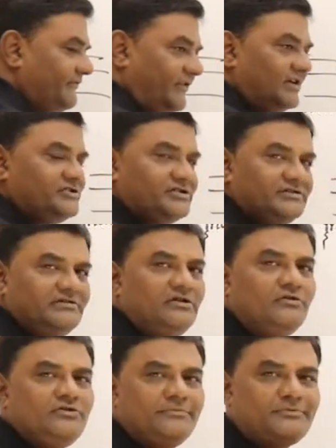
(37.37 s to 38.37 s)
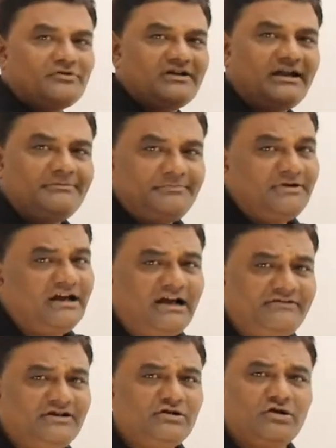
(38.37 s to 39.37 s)
function. Now your program may be
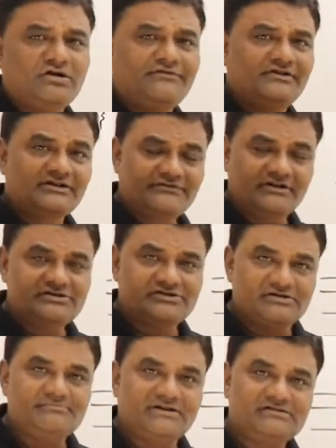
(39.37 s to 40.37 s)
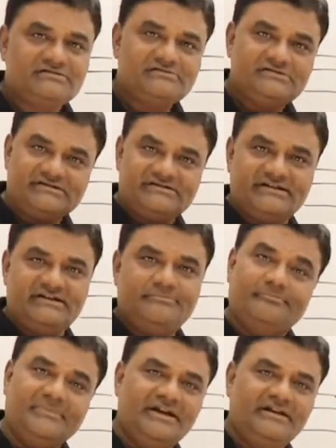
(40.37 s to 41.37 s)
having a lot of other function, but just say
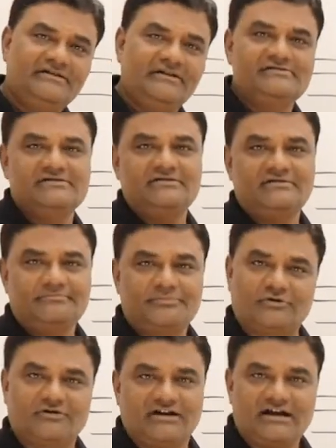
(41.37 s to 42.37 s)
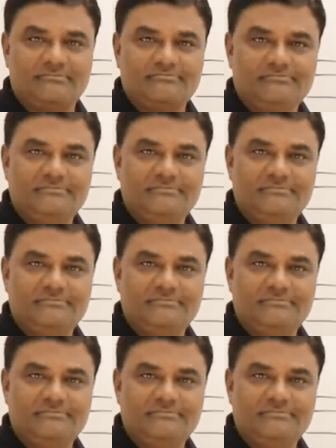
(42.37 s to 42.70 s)
main is a program.